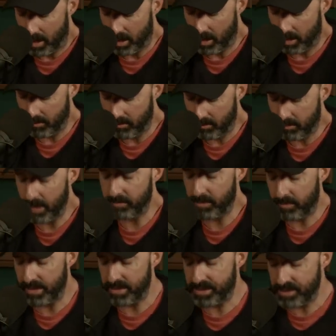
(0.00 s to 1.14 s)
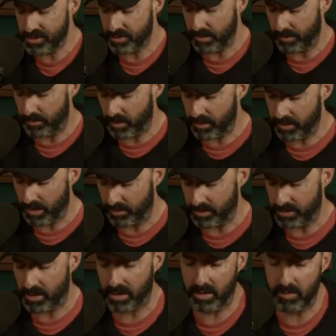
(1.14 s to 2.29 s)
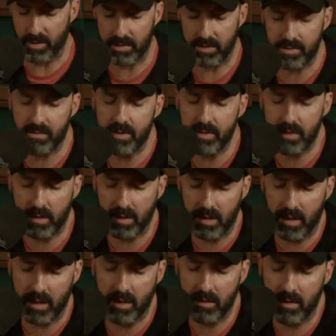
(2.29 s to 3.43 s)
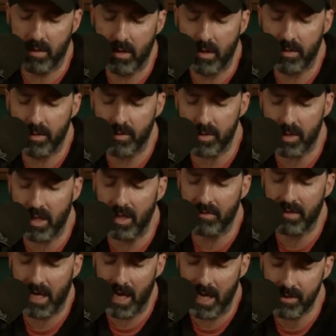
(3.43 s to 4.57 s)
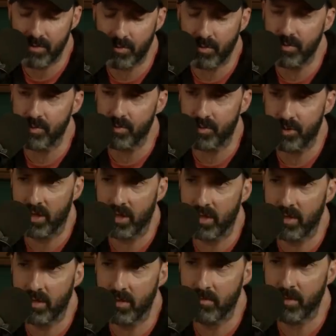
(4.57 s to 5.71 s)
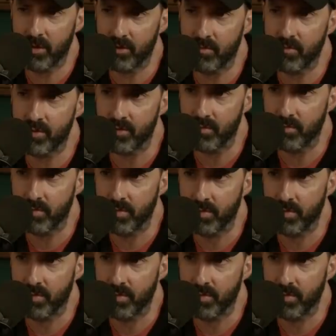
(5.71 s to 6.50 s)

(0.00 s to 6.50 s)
um, my, but my sister, my brother, and I were talking about this recently, and there was a lot of casseroles with chicken mushroom soup.